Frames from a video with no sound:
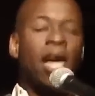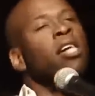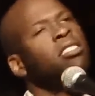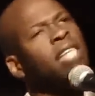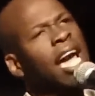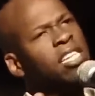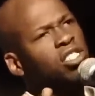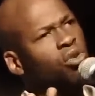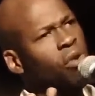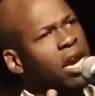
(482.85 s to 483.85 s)
Wow.
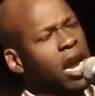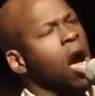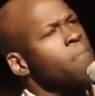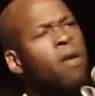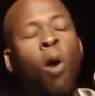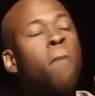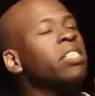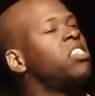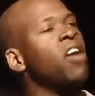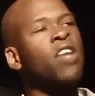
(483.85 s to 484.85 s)
Stage three, promote
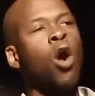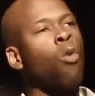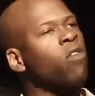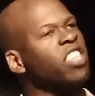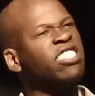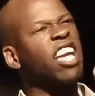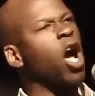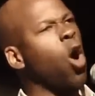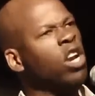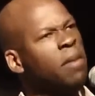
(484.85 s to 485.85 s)
material wealth as
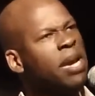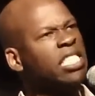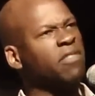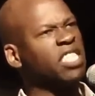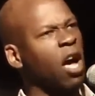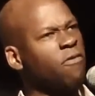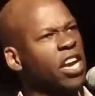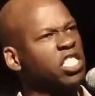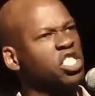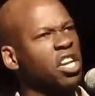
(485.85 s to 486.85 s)
their only means of
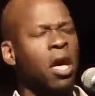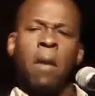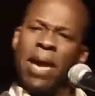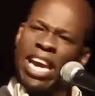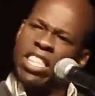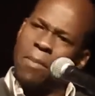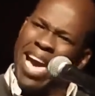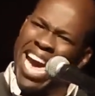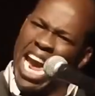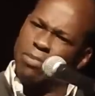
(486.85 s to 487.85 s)
salvation, making them
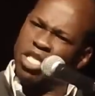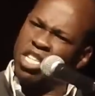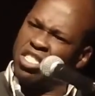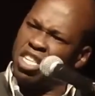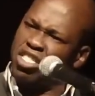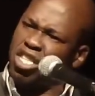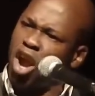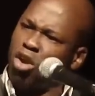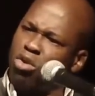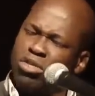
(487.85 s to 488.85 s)
hamsters in
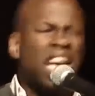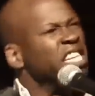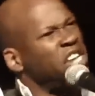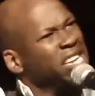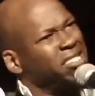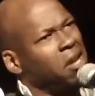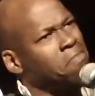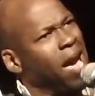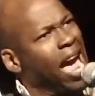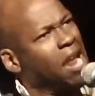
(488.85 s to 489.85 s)
circles,
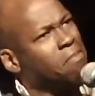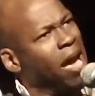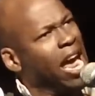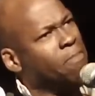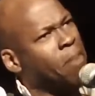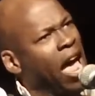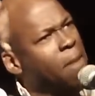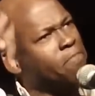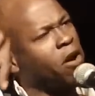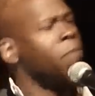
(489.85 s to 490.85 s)
chasing man-made
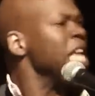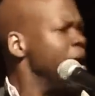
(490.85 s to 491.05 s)
paper.